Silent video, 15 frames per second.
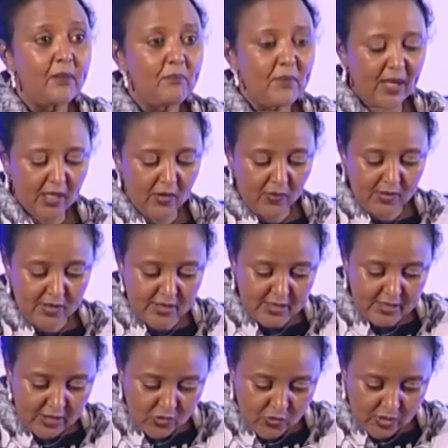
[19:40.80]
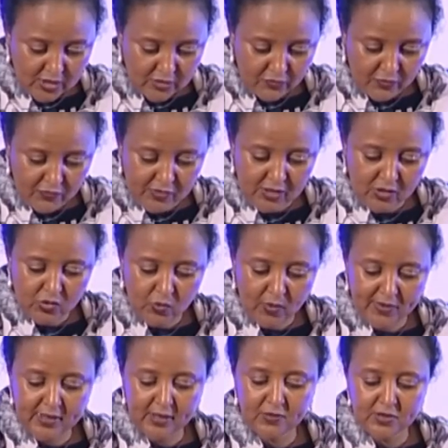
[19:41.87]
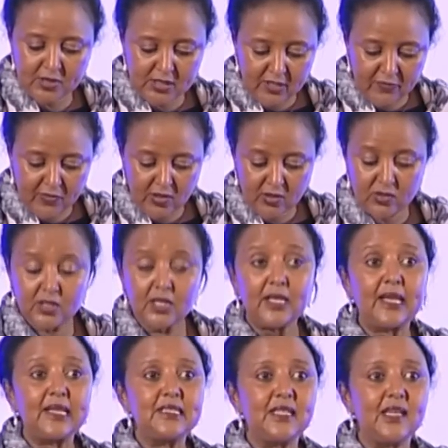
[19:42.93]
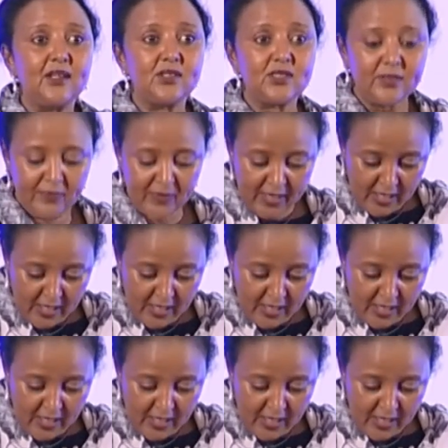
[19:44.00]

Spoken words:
megawatts in 2015 to 1,798.3